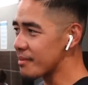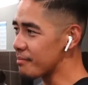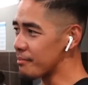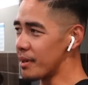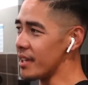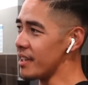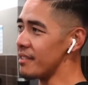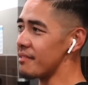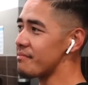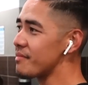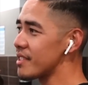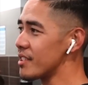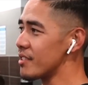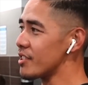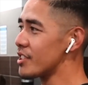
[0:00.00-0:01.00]
But
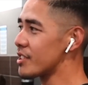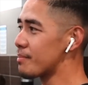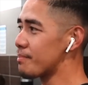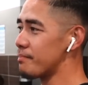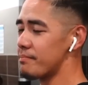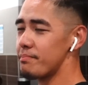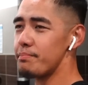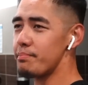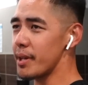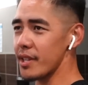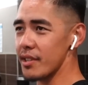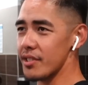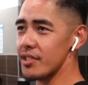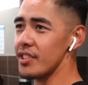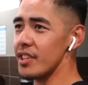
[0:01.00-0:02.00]
you know, you just pick
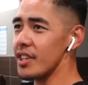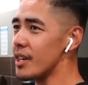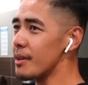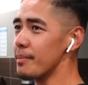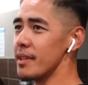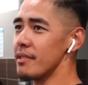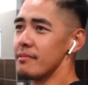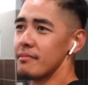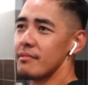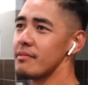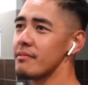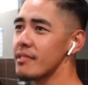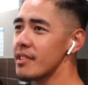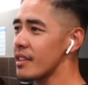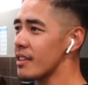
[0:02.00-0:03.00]
your shit up and
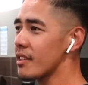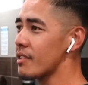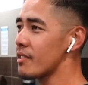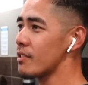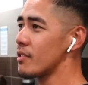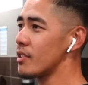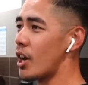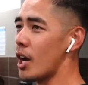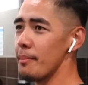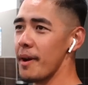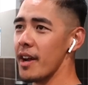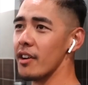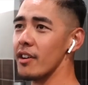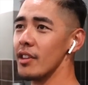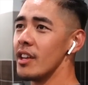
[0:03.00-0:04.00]
hop
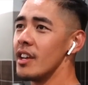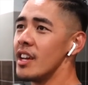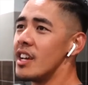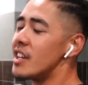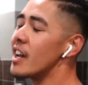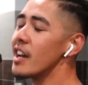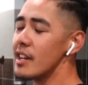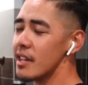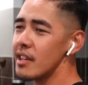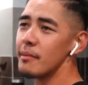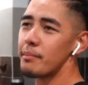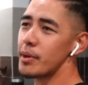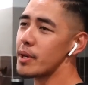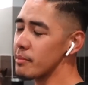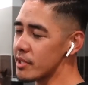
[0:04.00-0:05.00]
back on the train. Yeah,
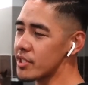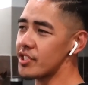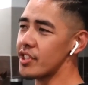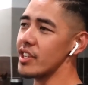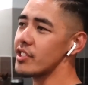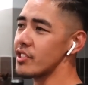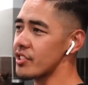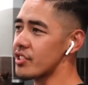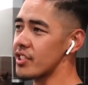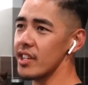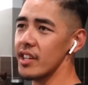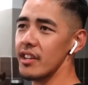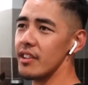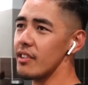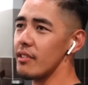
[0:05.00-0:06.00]
pretty much change your shit.